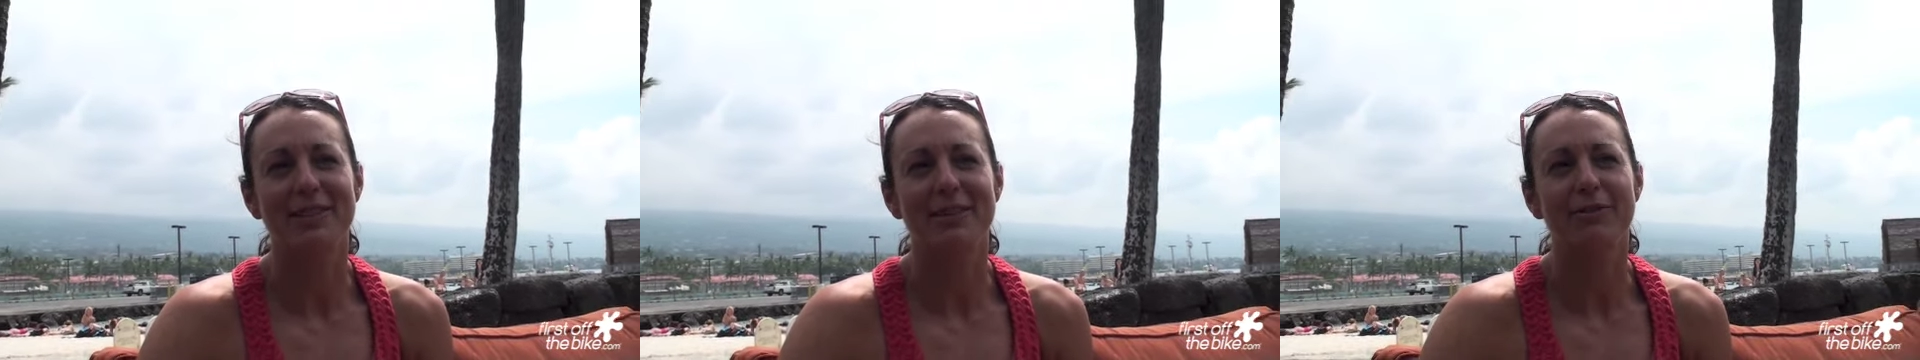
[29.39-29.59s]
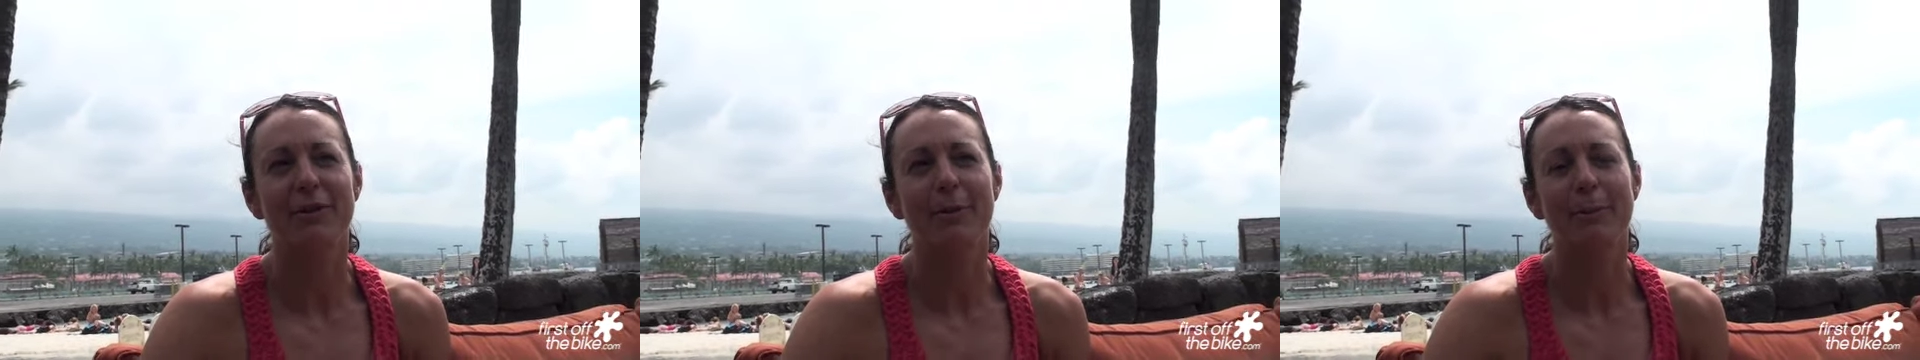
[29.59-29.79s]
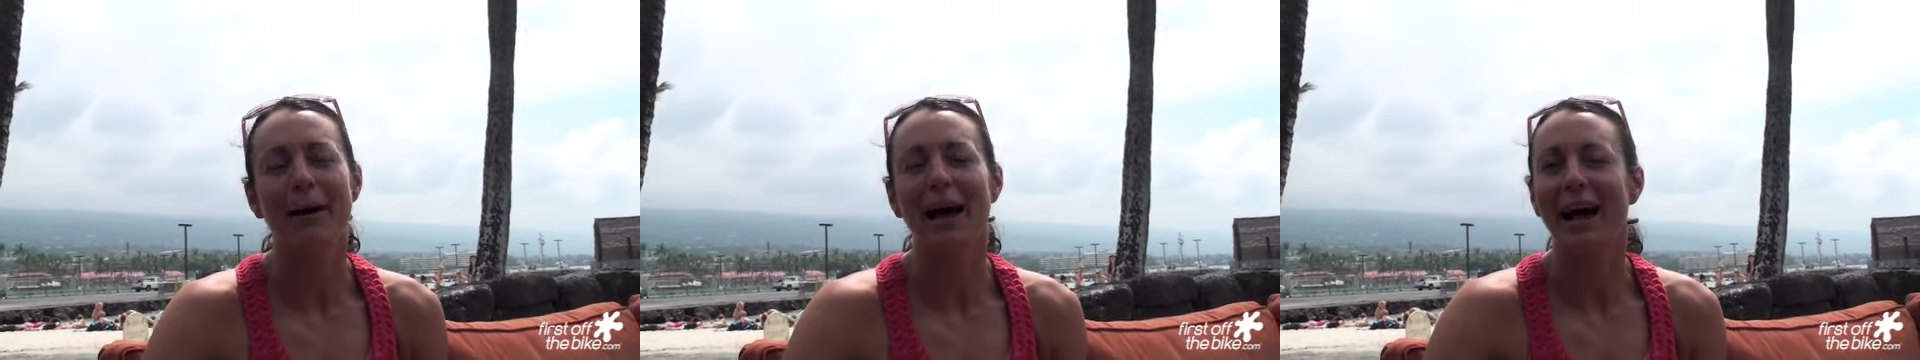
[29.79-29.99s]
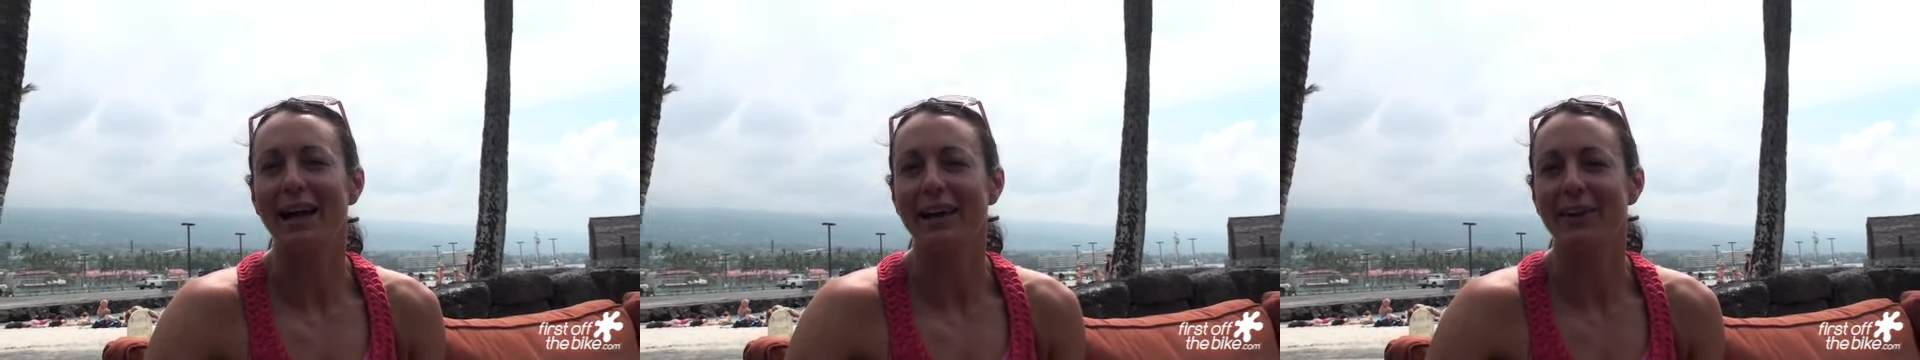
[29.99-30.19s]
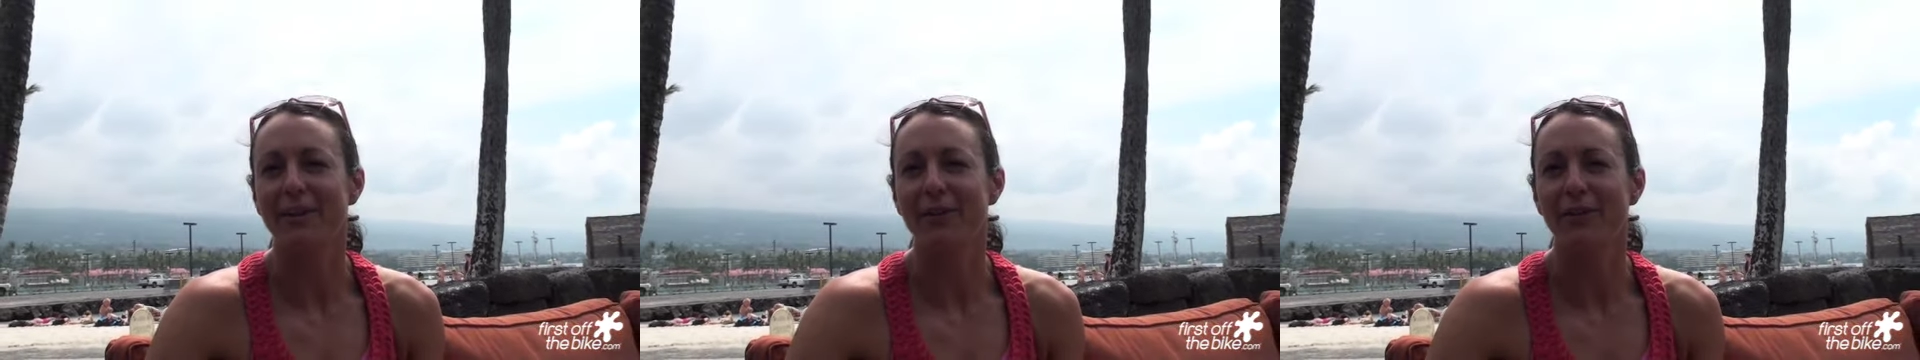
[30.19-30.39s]
the front
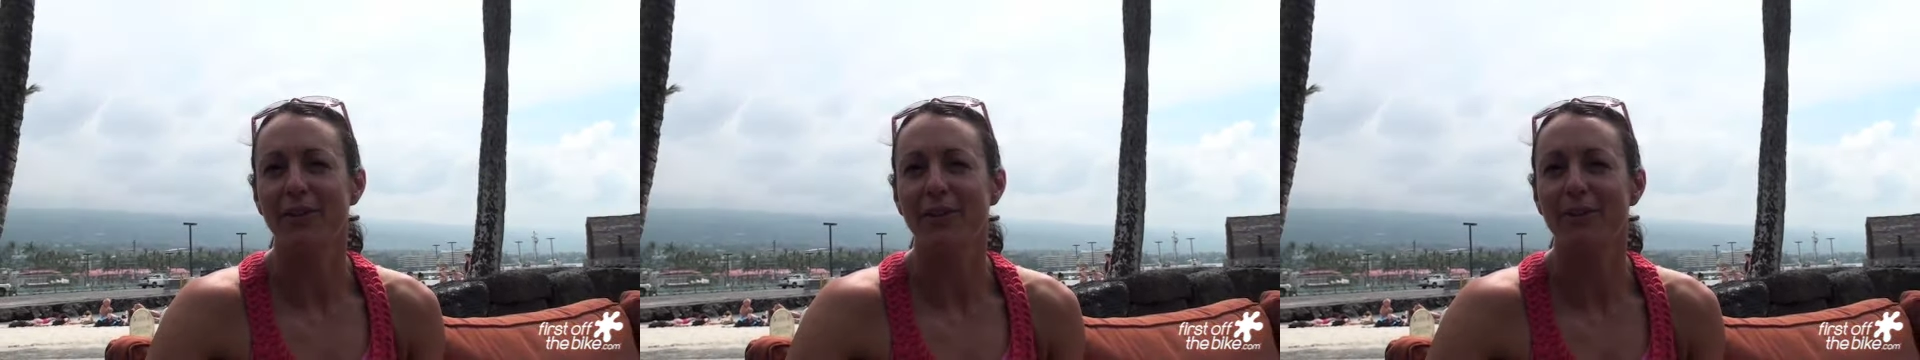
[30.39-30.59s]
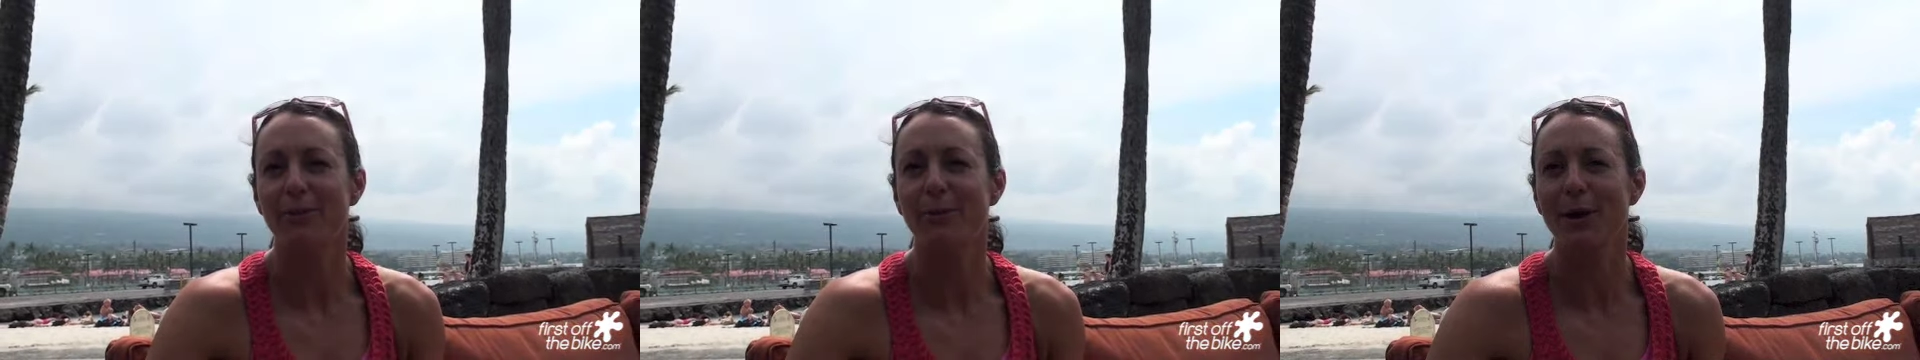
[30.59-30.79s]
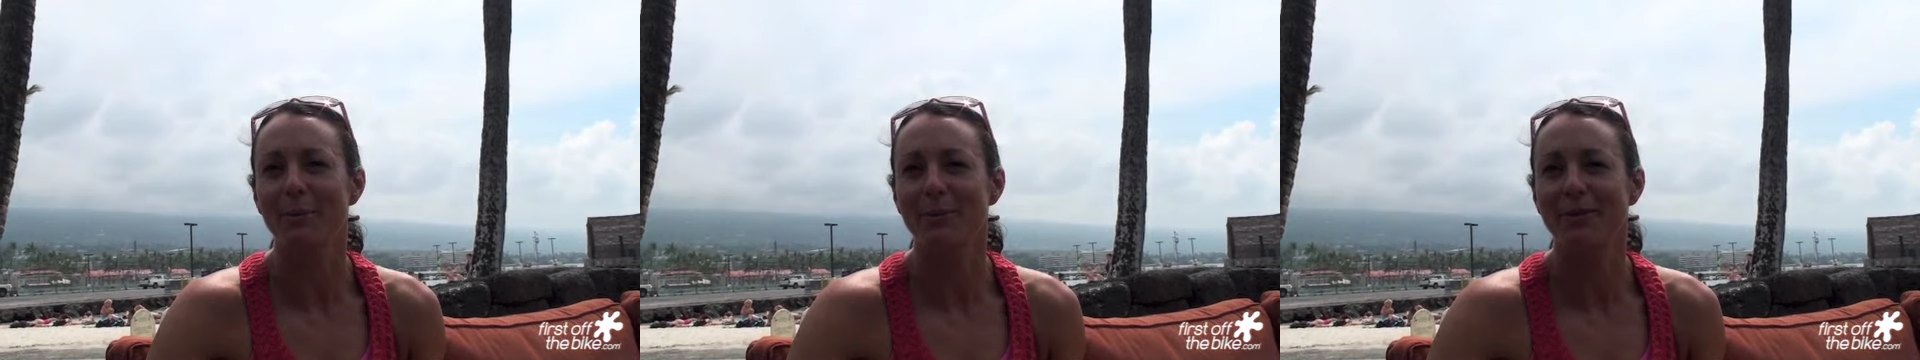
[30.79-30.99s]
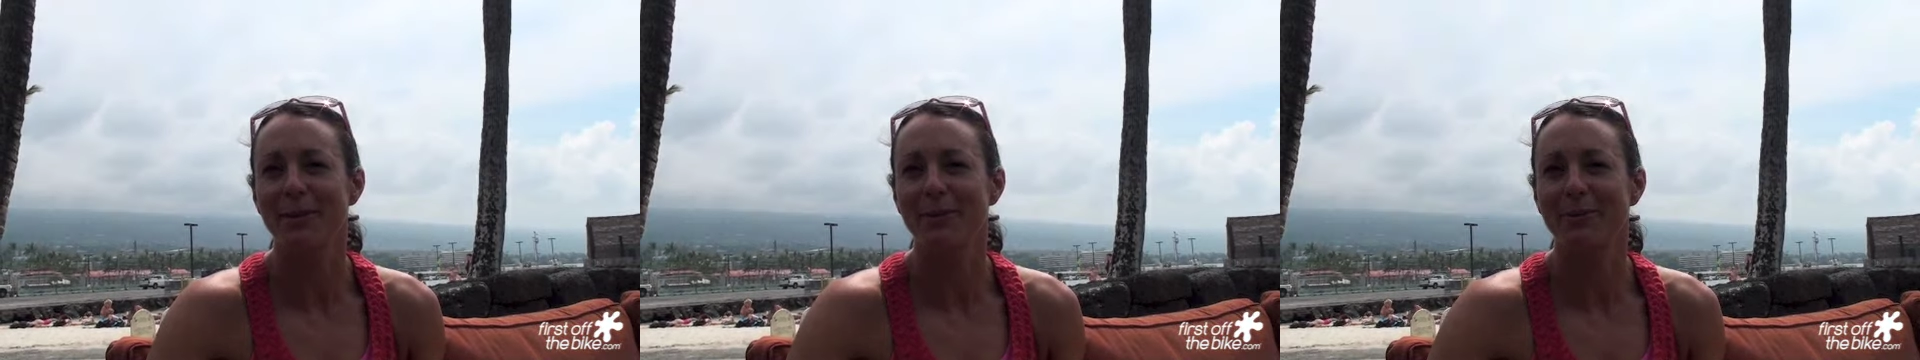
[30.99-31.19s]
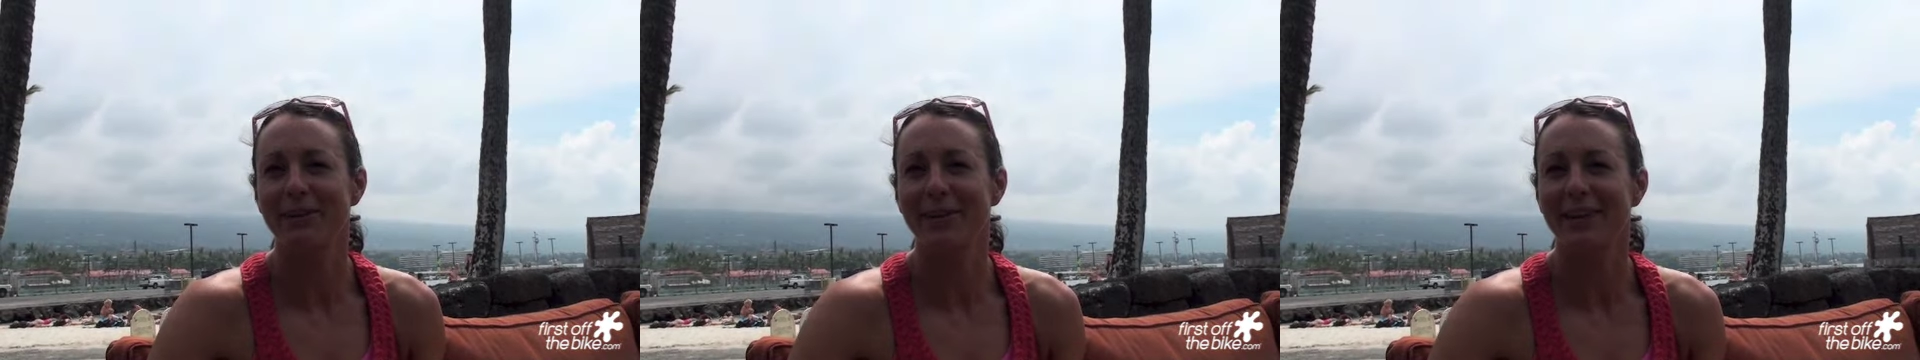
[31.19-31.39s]
pack on the swim
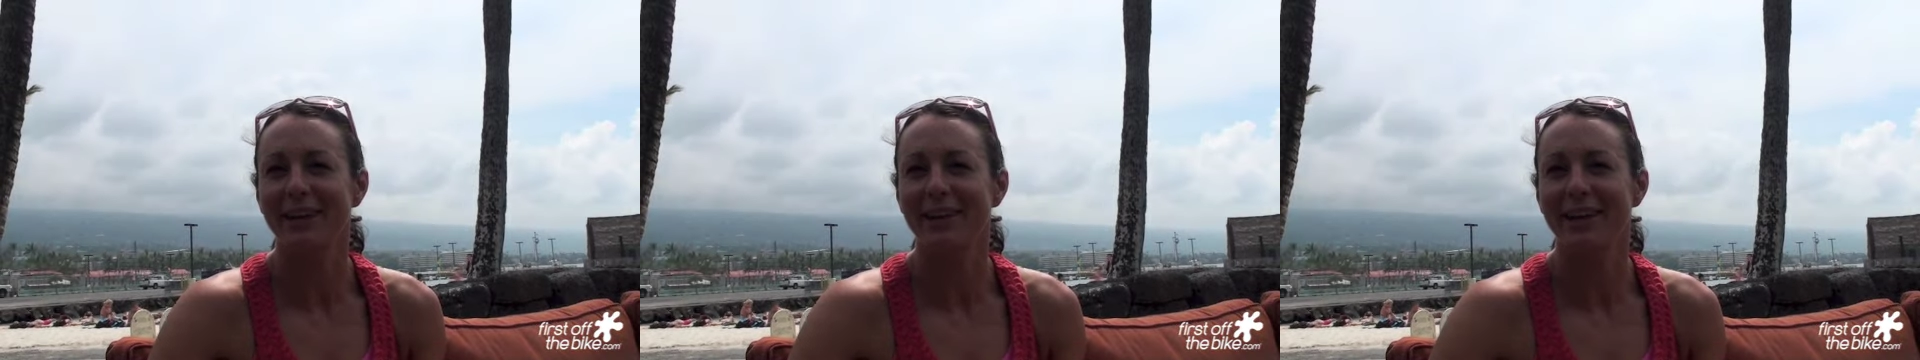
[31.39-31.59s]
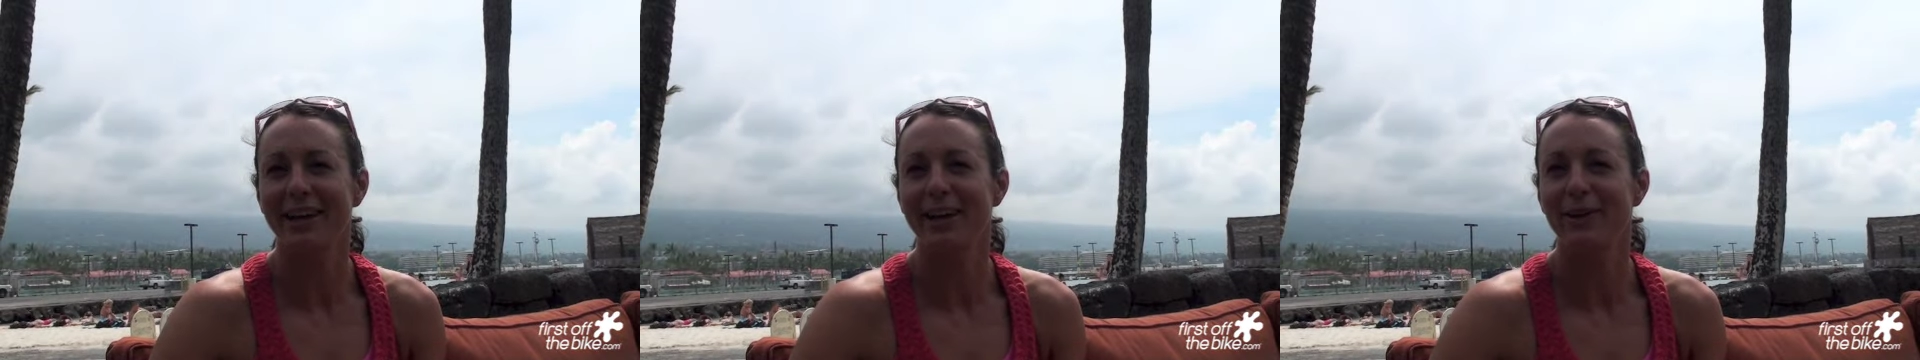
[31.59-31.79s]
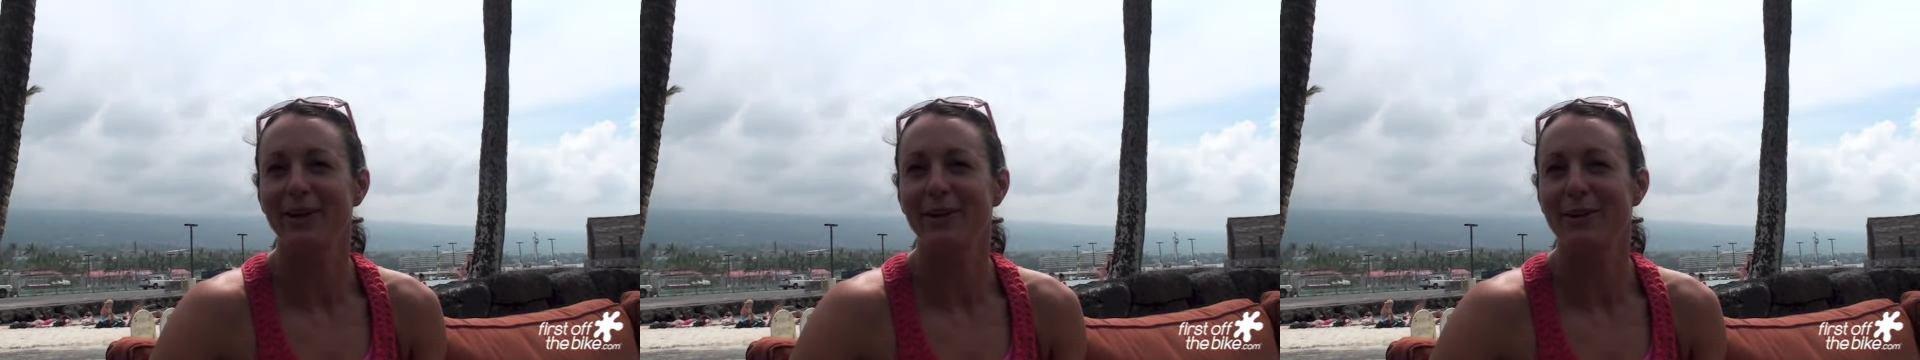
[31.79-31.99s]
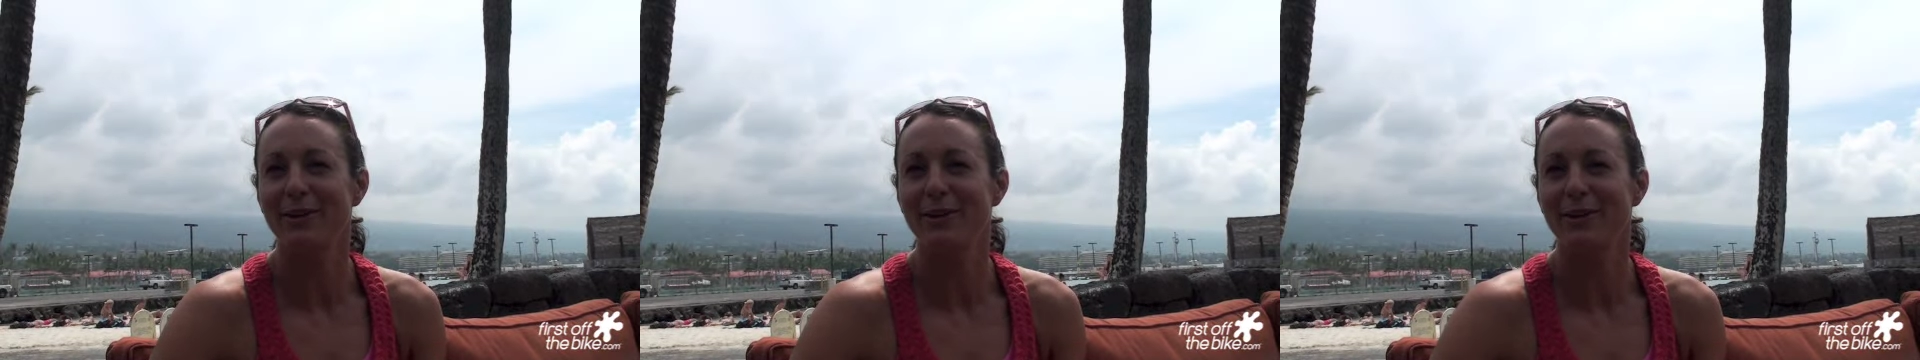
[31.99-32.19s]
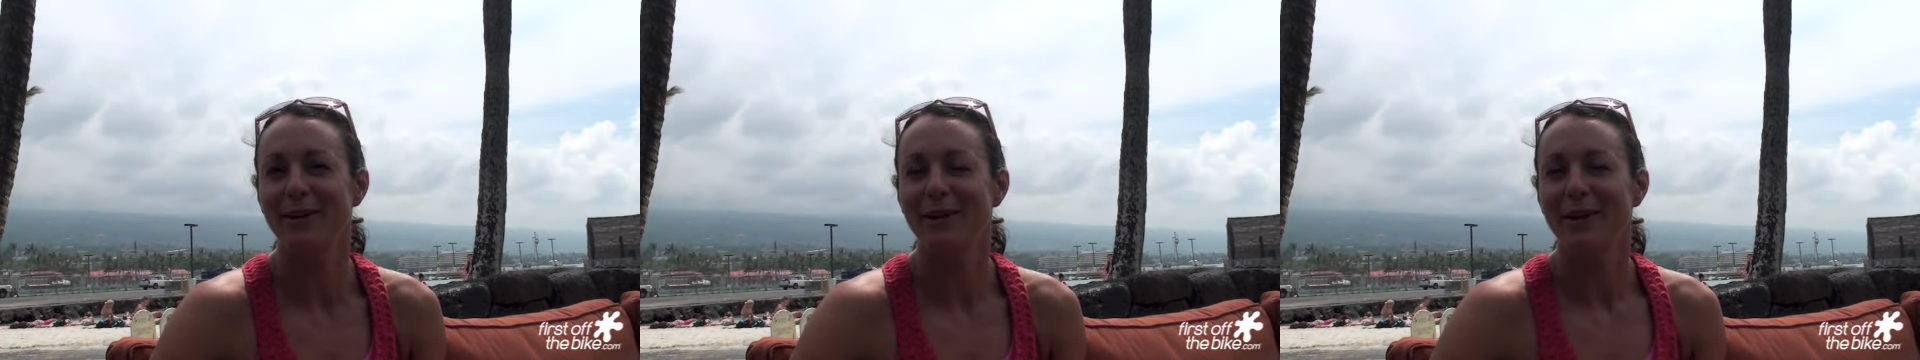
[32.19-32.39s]
seemed to include